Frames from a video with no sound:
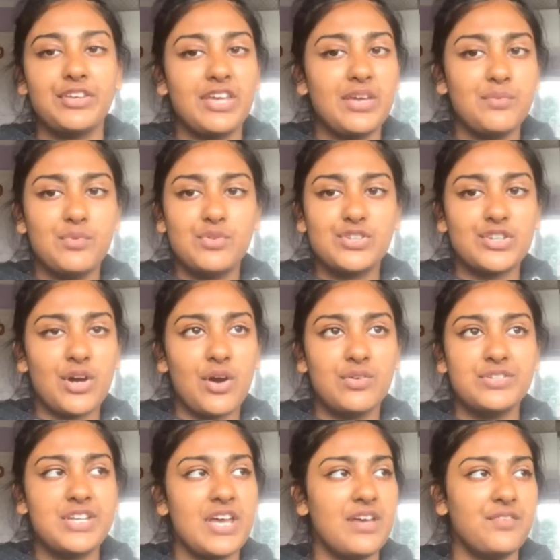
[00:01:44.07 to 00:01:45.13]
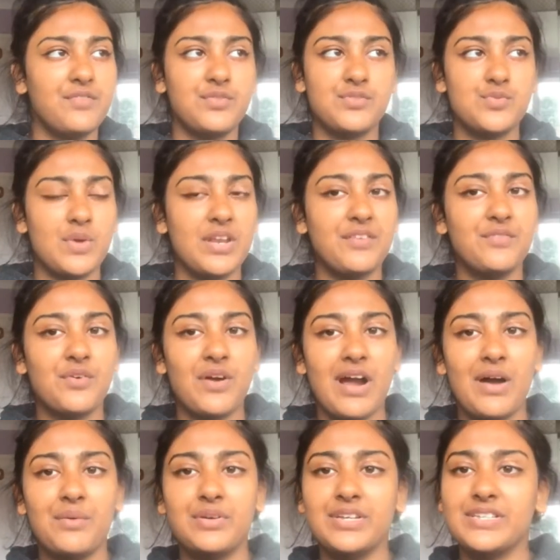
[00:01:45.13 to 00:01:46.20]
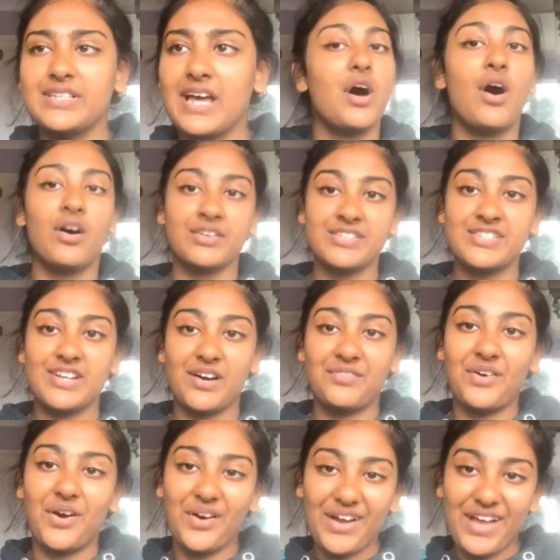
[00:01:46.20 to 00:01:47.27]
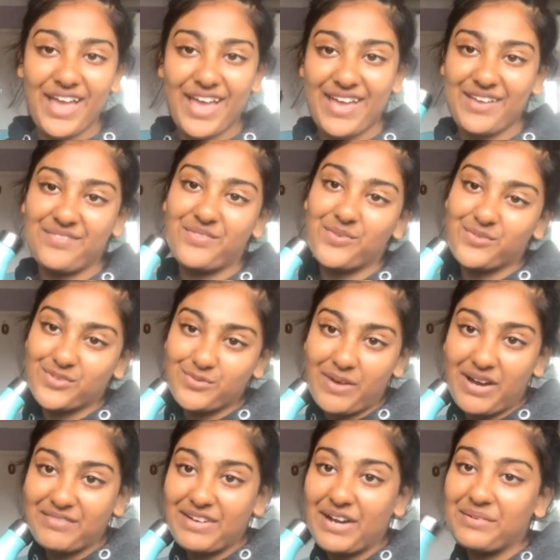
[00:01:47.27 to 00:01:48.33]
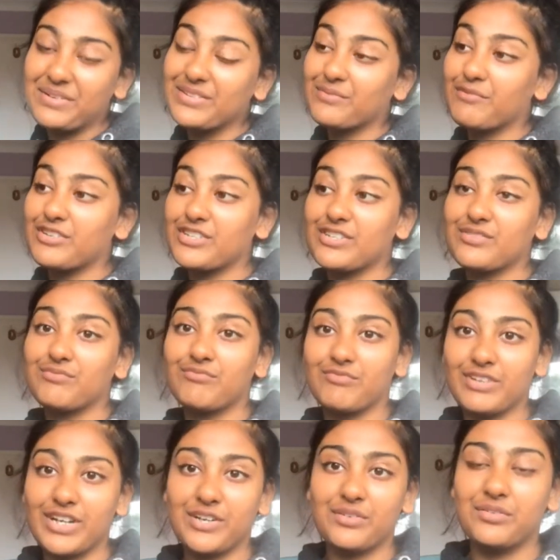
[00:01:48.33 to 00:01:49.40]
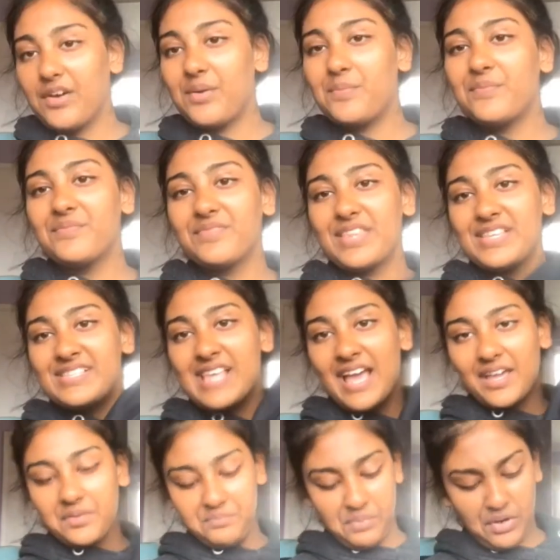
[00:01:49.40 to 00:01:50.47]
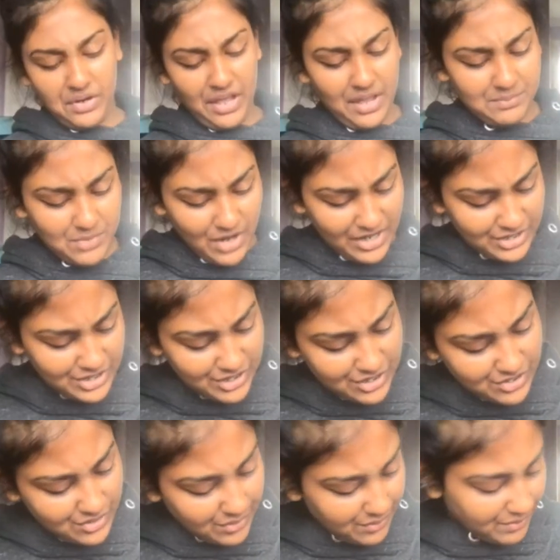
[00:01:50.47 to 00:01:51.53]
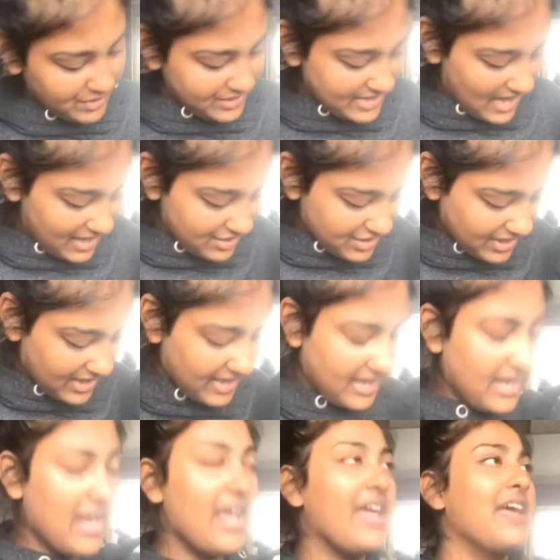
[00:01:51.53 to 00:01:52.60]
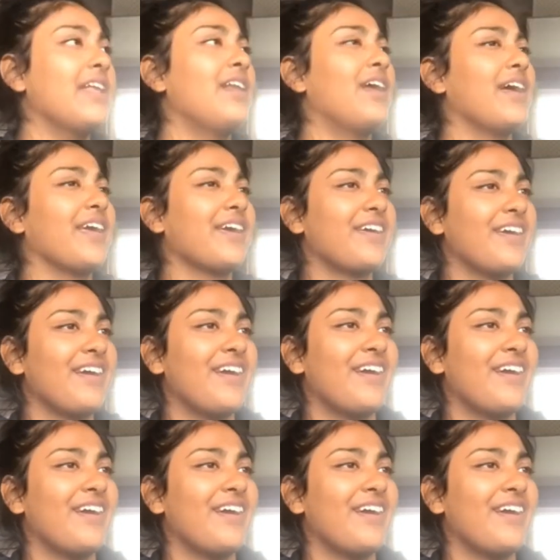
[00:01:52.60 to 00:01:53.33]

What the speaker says: can keep water cold here for 24 hours, hot stuff hot here for 12 hours, which is really cool. The second pocket, I'm not actually sure what's actually in here, like,